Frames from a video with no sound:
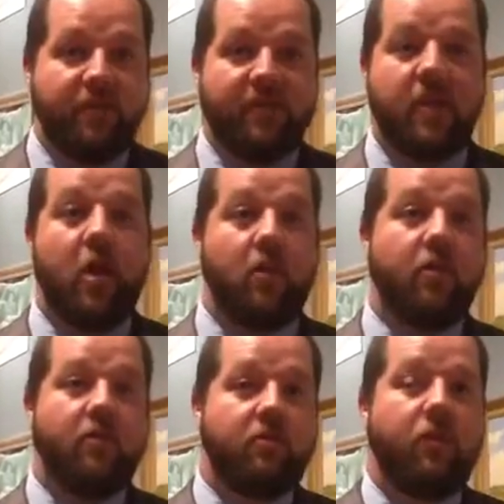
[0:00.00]
is a
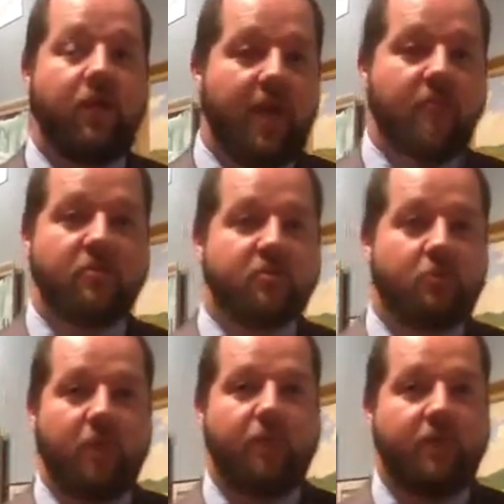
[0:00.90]
120,000
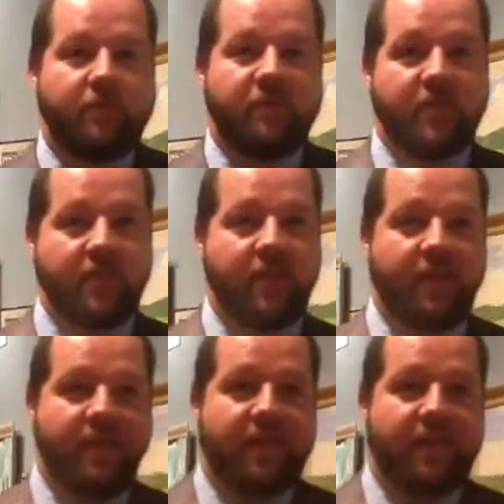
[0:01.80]
square foot facility,